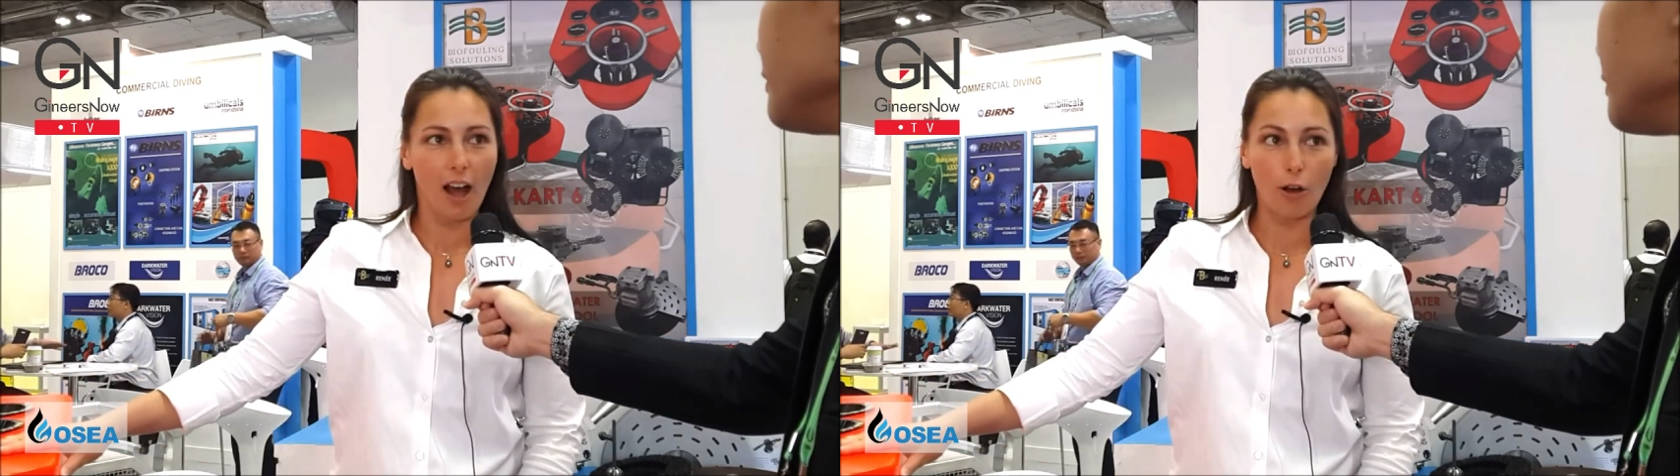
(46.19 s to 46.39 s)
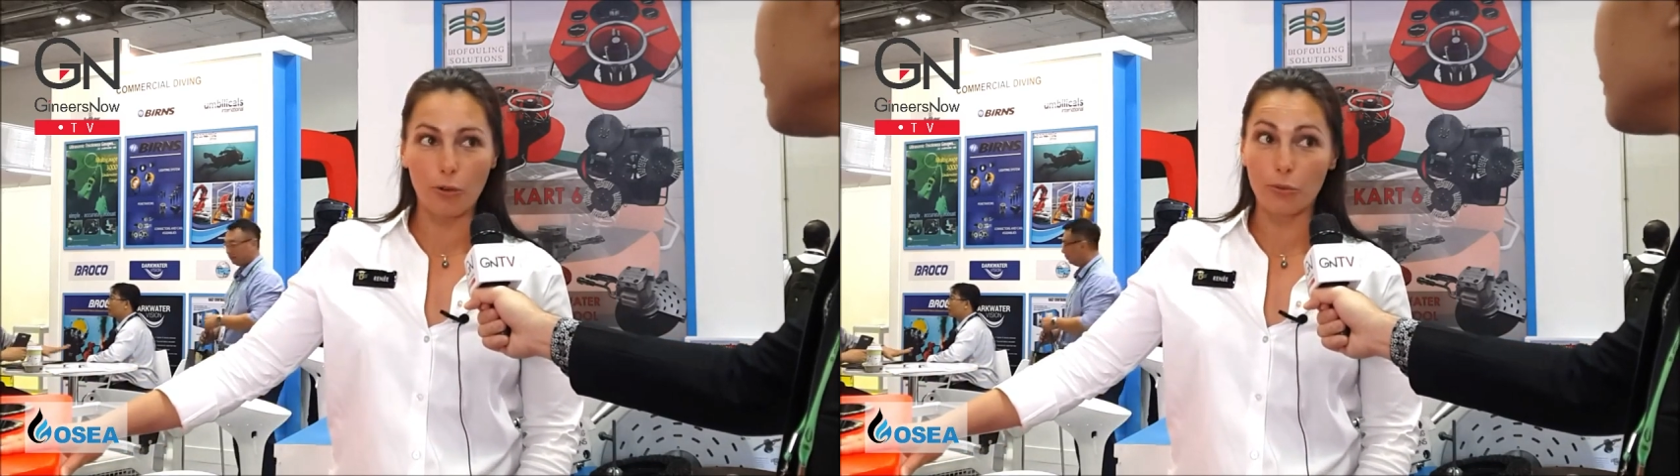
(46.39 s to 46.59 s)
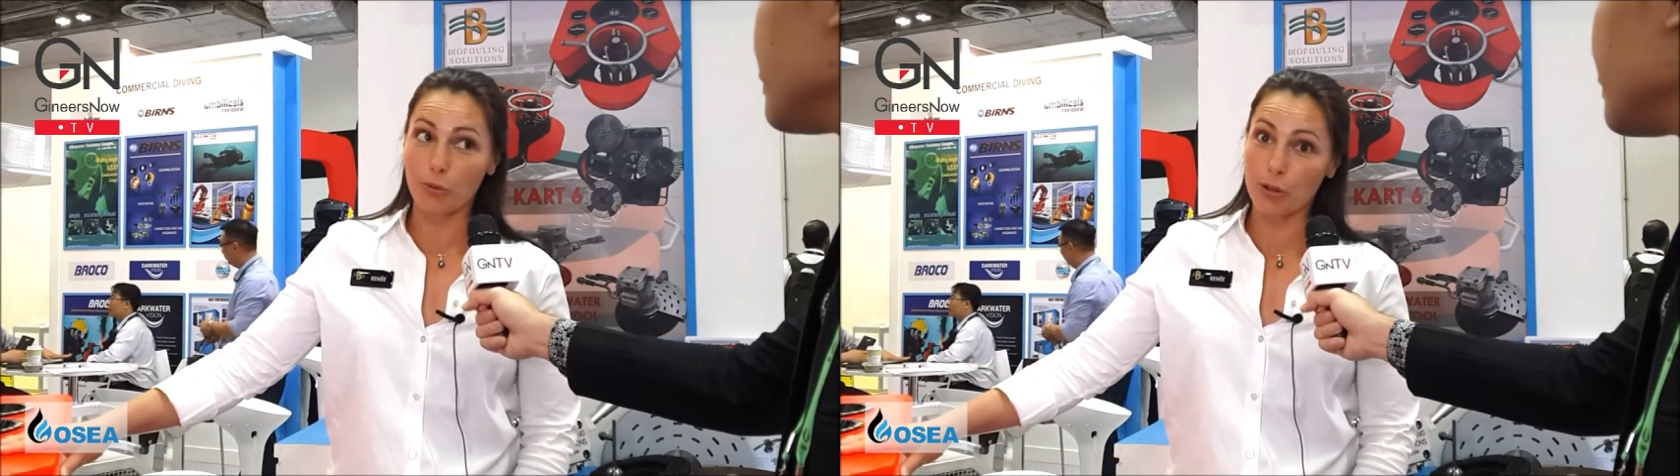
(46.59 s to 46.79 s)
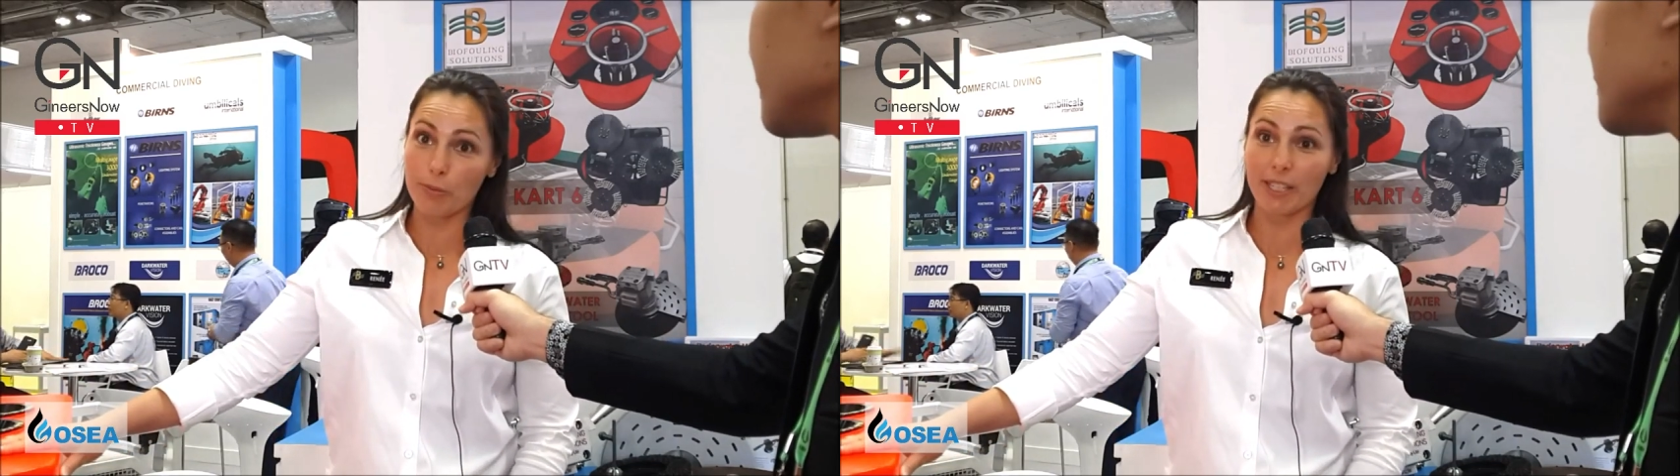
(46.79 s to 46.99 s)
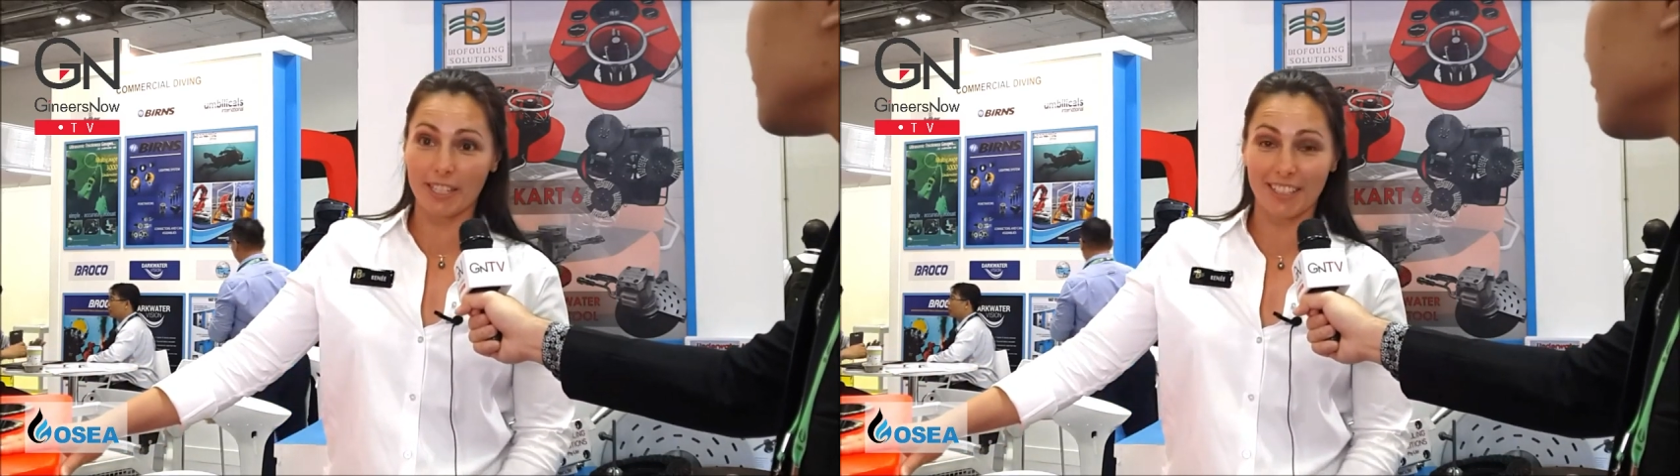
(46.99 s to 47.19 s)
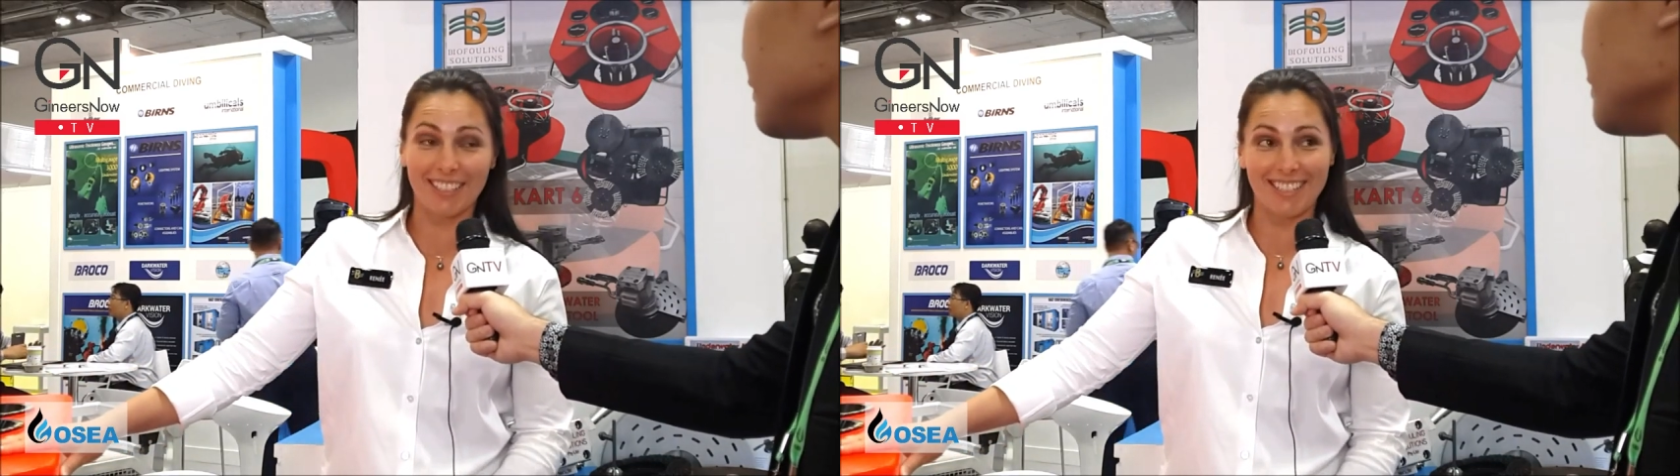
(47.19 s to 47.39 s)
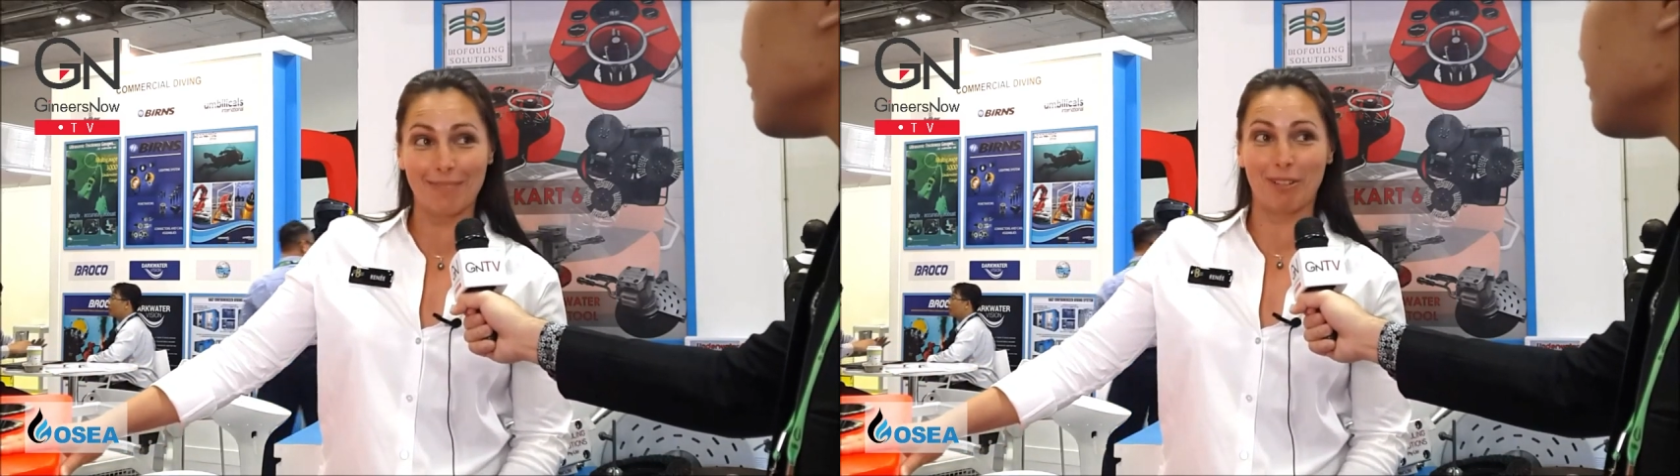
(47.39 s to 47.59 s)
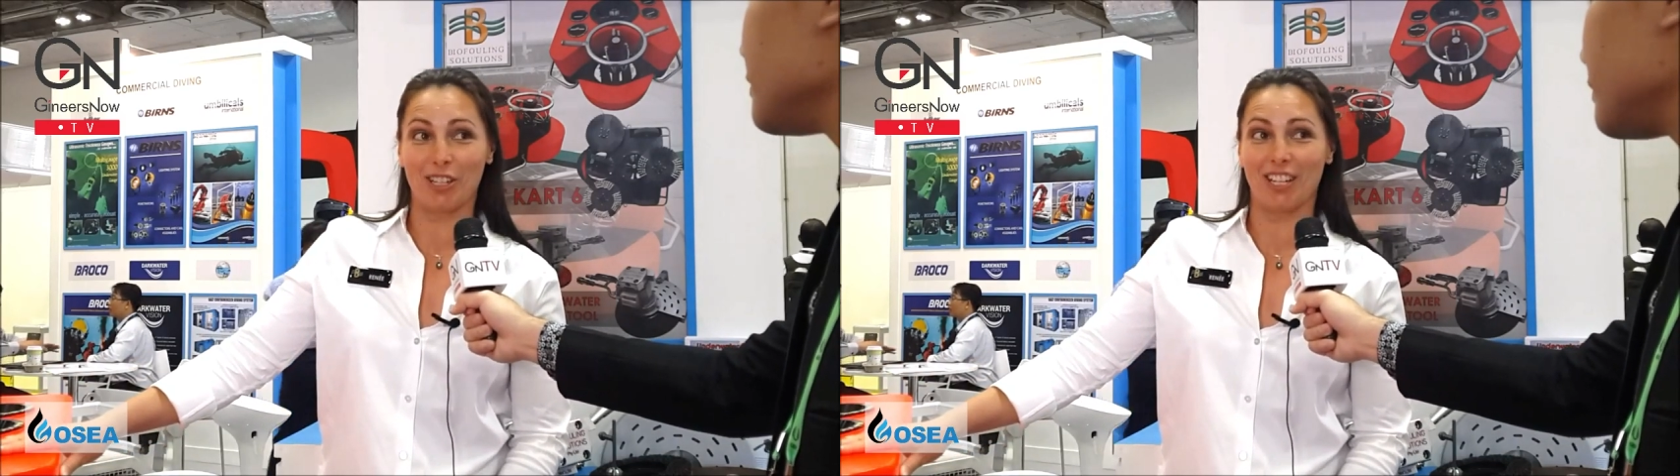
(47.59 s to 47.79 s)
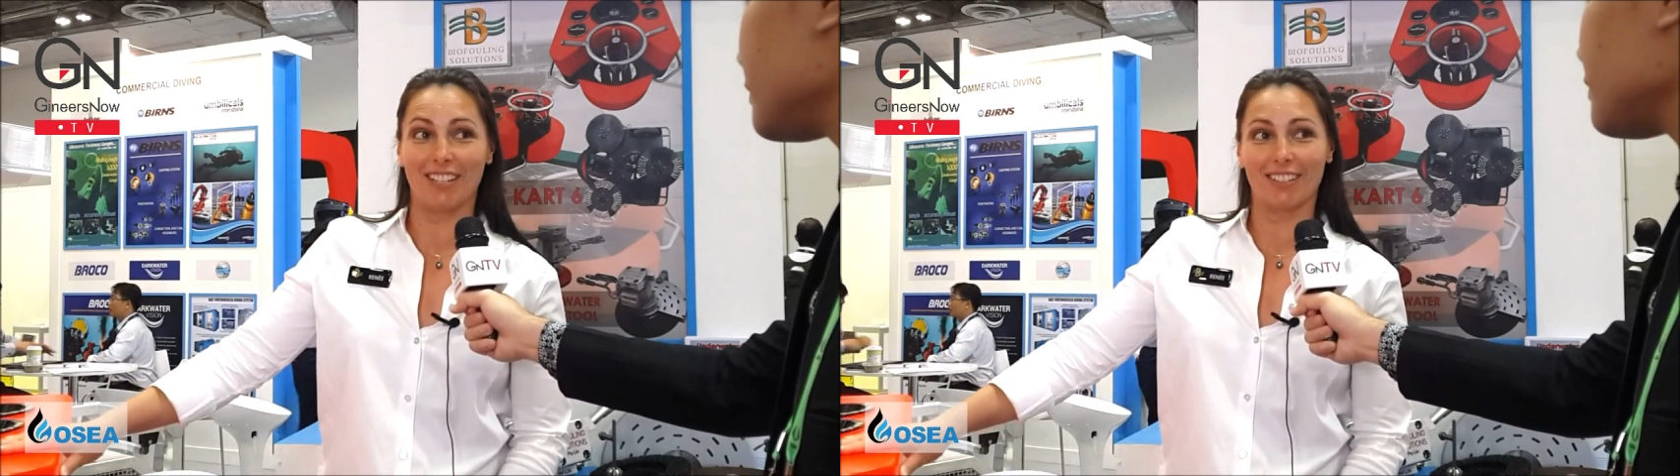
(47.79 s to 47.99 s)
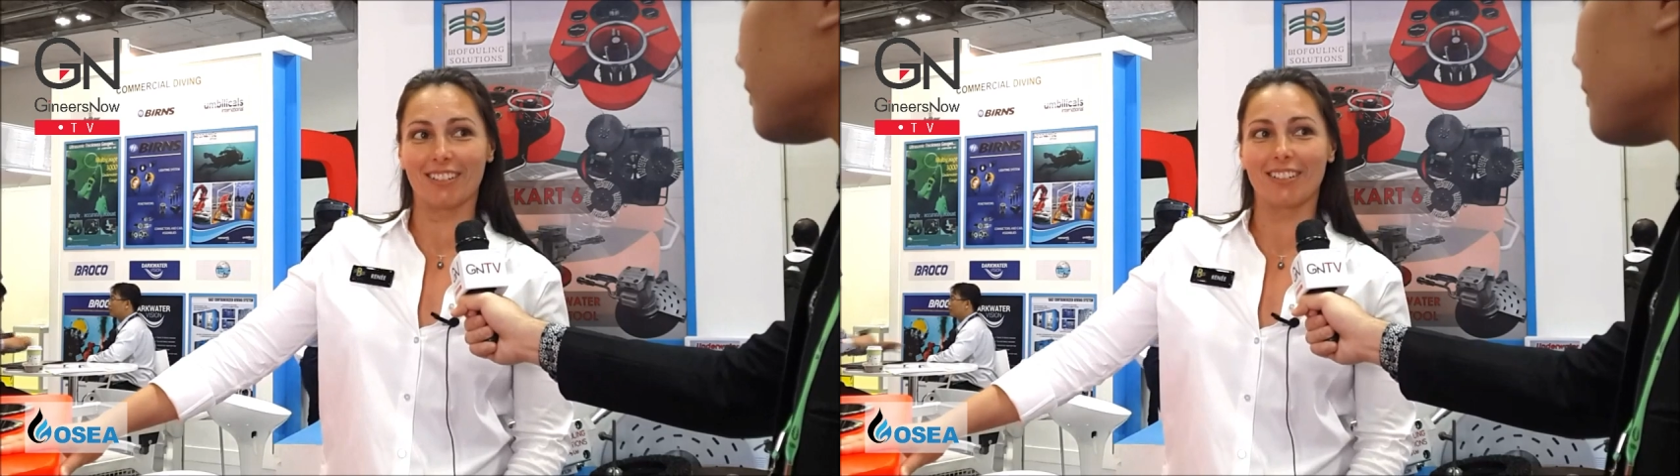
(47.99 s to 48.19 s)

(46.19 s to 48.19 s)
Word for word: hull grooming and cleaning machine.